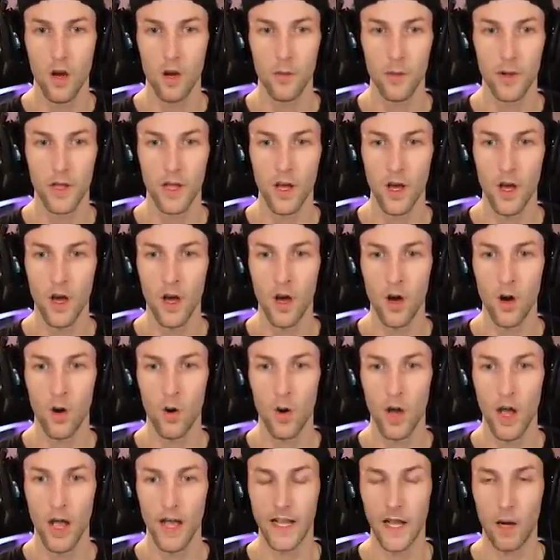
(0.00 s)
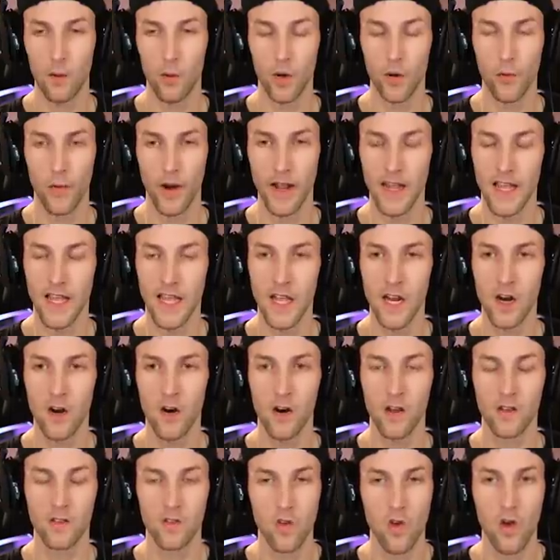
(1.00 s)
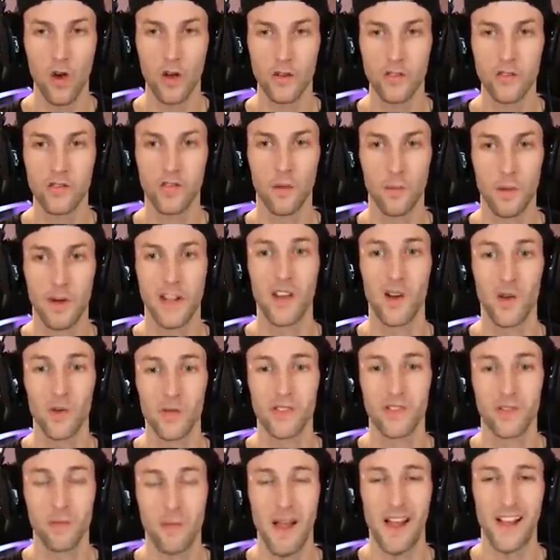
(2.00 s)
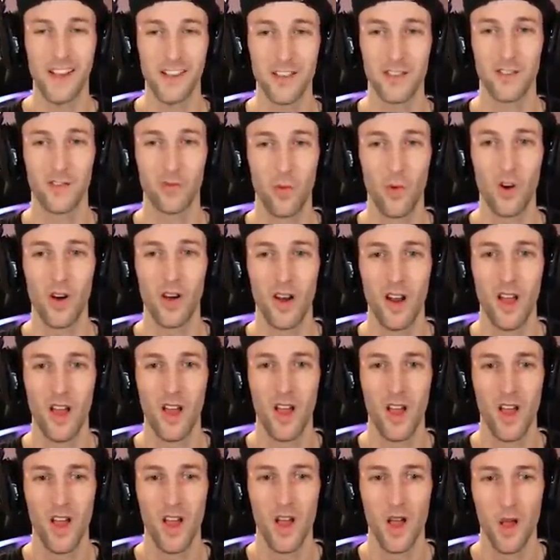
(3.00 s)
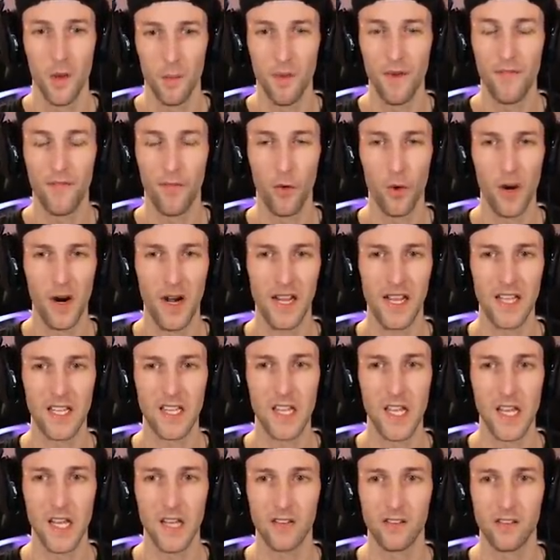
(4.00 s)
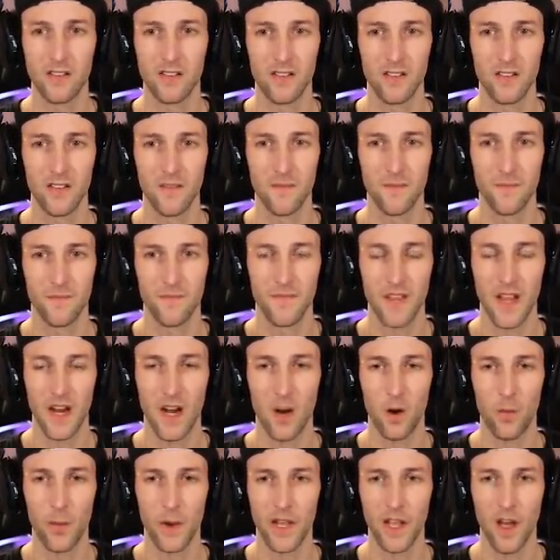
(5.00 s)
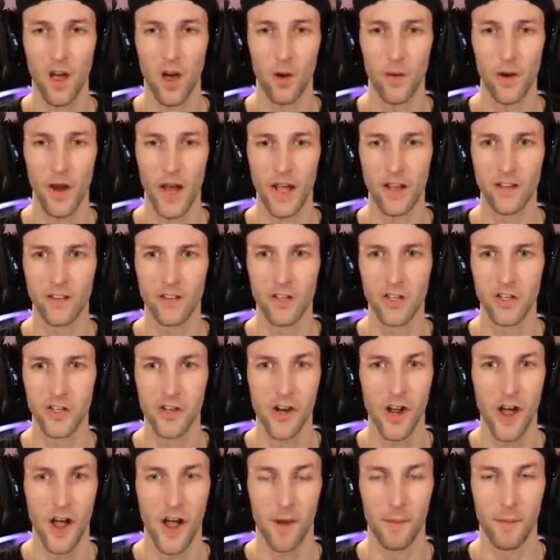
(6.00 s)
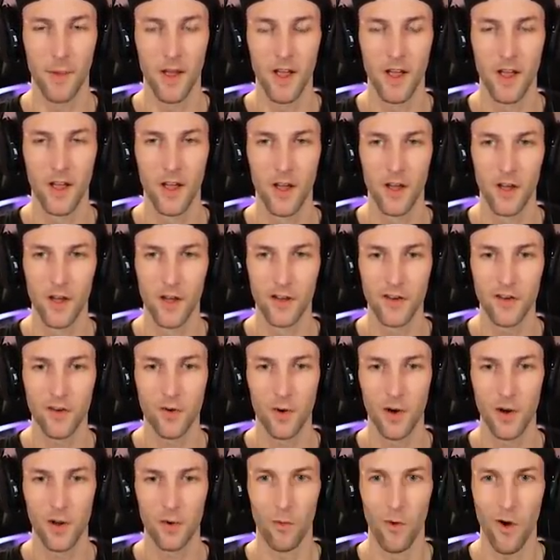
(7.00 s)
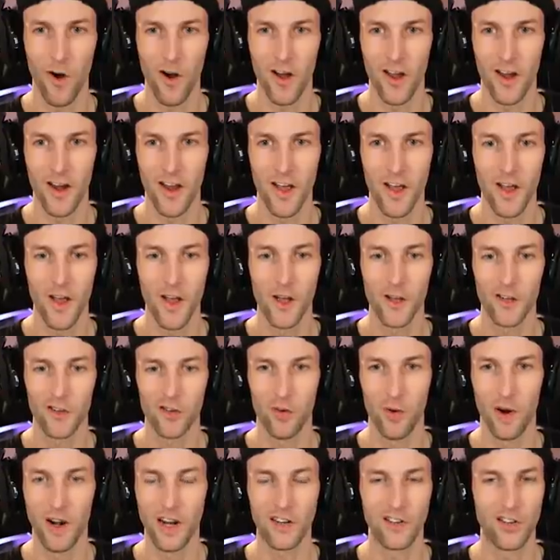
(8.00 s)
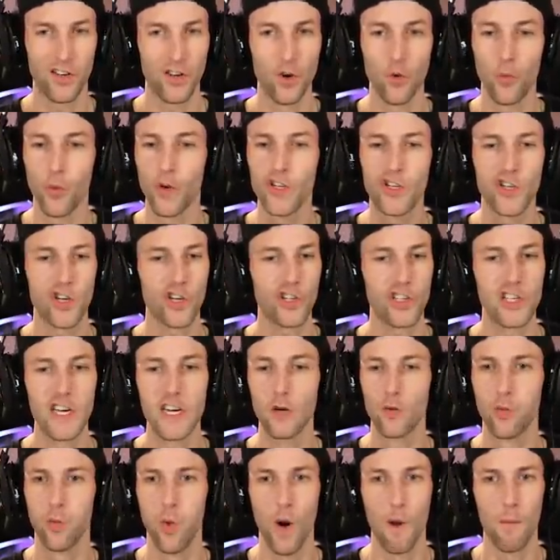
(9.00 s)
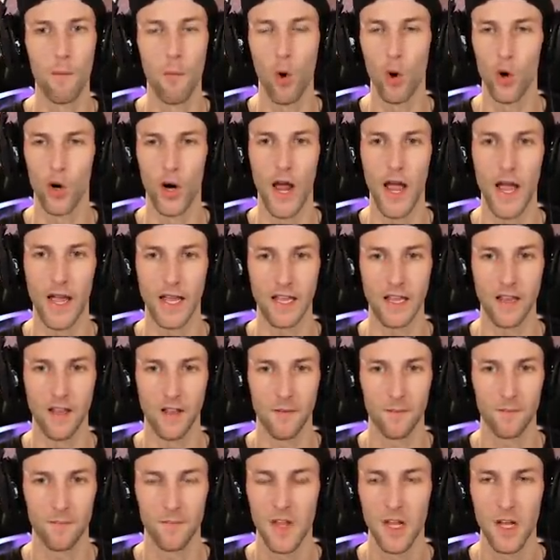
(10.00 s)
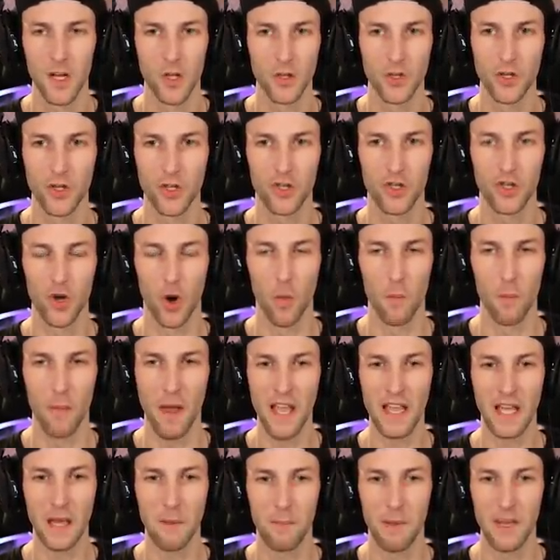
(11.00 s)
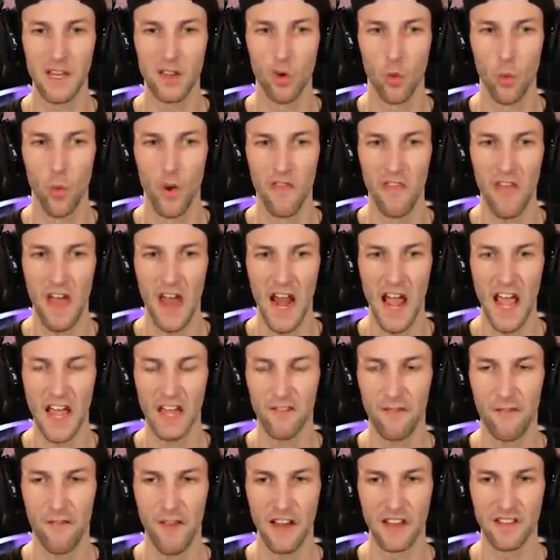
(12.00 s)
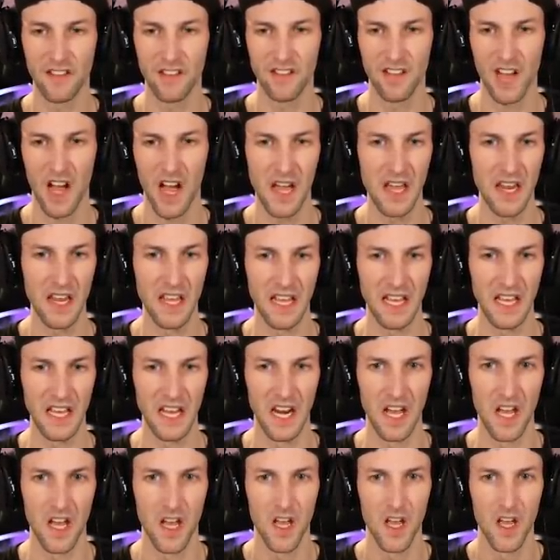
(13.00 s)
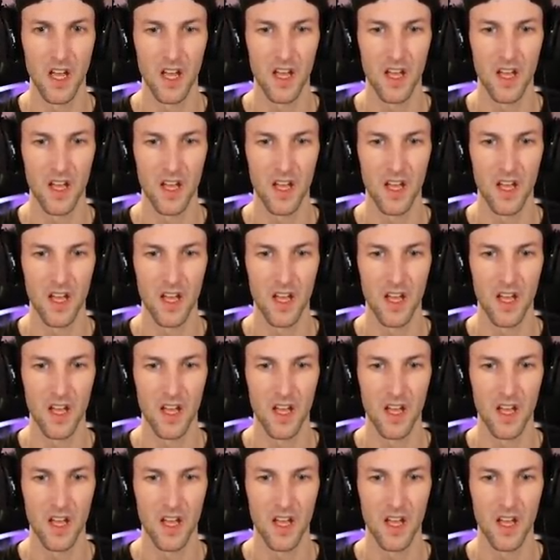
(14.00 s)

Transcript: There we go. I got one right here. As long as somebody else smashes one before I get this. There we go. Nice. Good job. twenty-one, twenty-two. We just need one more egg. Just don't make it be the one that Eggface is hiding in.